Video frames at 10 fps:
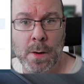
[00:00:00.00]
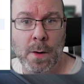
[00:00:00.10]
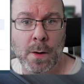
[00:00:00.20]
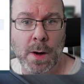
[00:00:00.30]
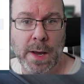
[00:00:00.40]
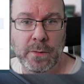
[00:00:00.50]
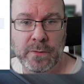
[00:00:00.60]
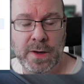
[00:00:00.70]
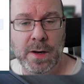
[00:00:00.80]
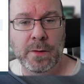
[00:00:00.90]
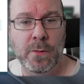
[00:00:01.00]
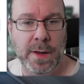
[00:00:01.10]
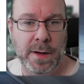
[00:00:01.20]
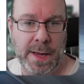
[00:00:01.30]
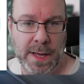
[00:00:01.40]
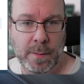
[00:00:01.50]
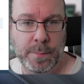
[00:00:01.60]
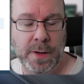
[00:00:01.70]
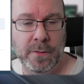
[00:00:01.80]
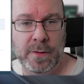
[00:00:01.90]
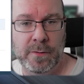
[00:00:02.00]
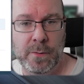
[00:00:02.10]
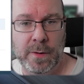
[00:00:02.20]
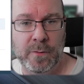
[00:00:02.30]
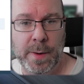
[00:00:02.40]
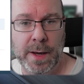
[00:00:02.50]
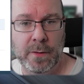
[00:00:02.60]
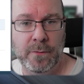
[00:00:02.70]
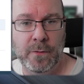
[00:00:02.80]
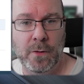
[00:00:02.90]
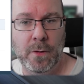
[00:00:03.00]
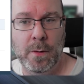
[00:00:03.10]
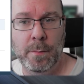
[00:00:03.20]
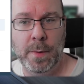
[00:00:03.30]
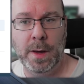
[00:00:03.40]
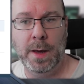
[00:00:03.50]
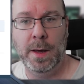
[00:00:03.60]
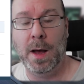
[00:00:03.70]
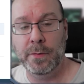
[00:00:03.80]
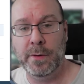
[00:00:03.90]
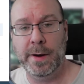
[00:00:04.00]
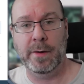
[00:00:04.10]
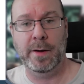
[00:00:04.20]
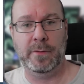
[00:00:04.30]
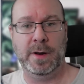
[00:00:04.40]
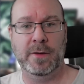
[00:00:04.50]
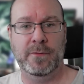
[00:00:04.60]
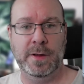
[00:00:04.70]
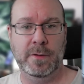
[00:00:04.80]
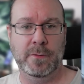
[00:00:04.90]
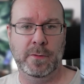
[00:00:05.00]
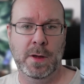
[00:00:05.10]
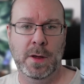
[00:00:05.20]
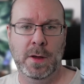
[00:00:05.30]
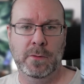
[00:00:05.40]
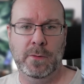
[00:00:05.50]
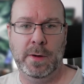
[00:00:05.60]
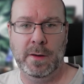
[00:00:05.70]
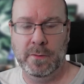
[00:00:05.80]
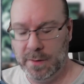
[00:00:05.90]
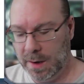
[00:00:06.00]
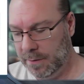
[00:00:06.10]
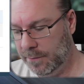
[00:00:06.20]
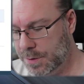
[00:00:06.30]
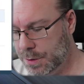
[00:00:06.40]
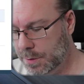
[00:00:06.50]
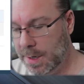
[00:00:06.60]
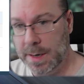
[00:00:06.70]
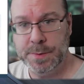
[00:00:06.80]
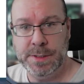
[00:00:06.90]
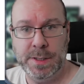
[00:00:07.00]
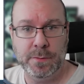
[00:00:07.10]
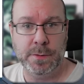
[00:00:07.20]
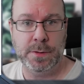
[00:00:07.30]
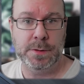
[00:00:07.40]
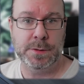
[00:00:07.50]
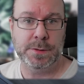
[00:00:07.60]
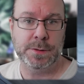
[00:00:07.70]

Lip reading: and you see that you get help just as you expect from other areas like filters. So I can say if issue types equals